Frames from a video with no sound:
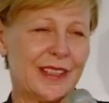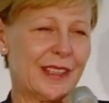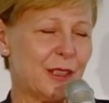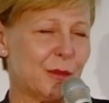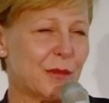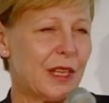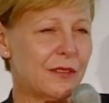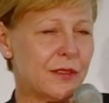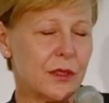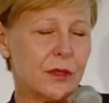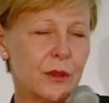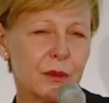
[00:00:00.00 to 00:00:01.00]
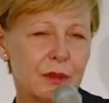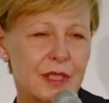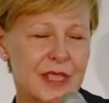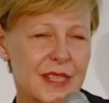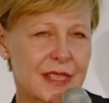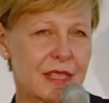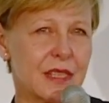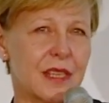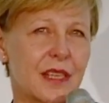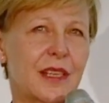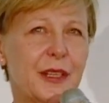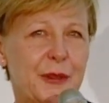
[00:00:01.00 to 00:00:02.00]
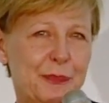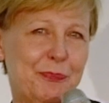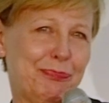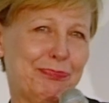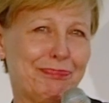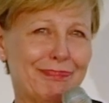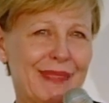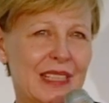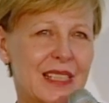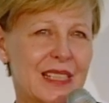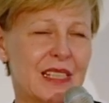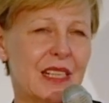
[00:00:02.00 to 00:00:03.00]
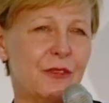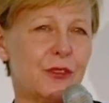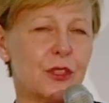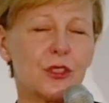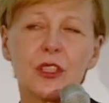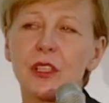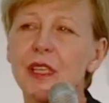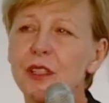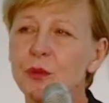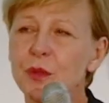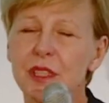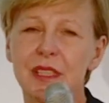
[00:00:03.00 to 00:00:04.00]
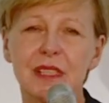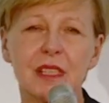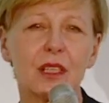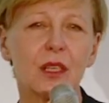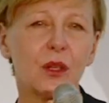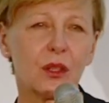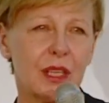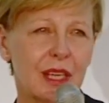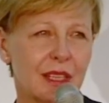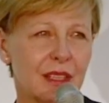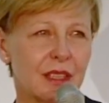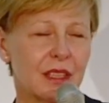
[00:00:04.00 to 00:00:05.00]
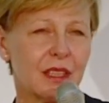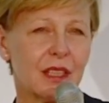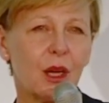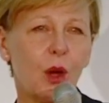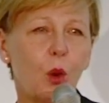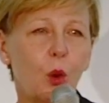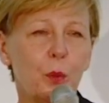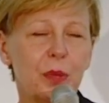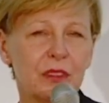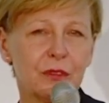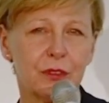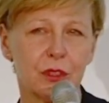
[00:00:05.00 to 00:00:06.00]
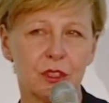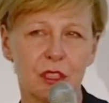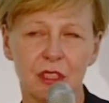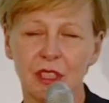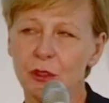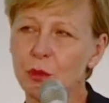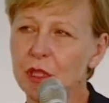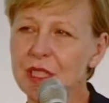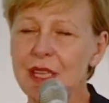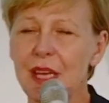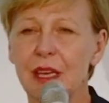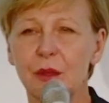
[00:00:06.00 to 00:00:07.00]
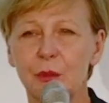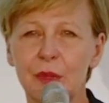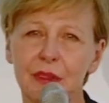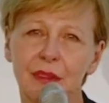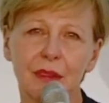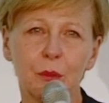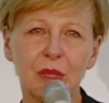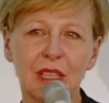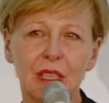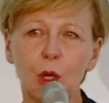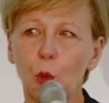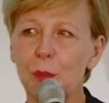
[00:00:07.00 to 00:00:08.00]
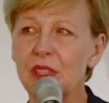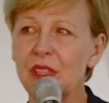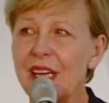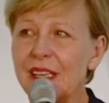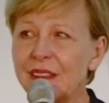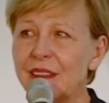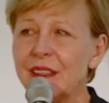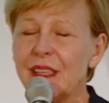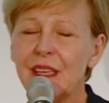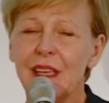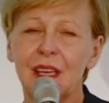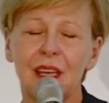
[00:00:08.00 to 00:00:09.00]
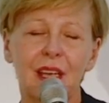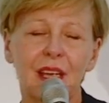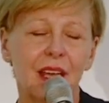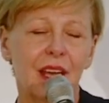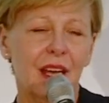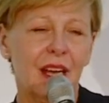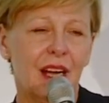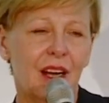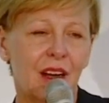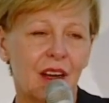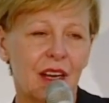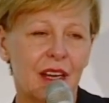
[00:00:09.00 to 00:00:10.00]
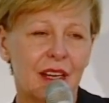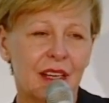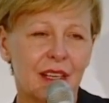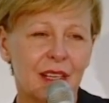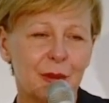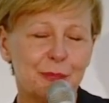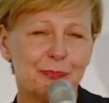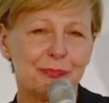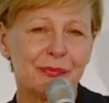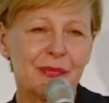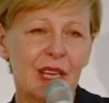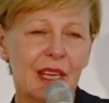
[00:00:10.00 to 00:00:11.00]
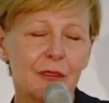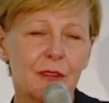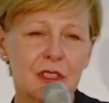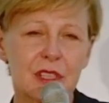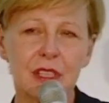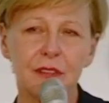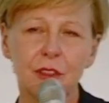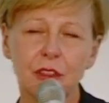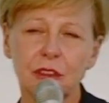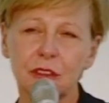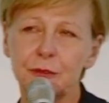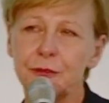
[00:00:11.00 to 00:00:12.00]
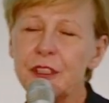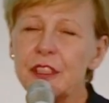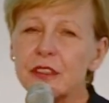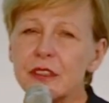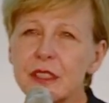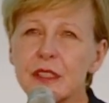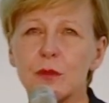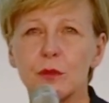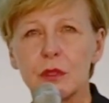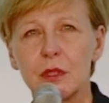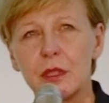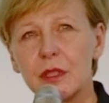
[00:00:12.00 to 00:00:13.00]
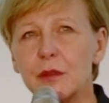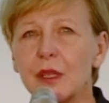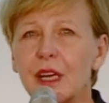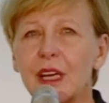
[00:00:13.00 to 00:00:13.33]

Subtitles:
in my view, this, say, future networks, including the open future networks, like with the Open RAN, have several fields or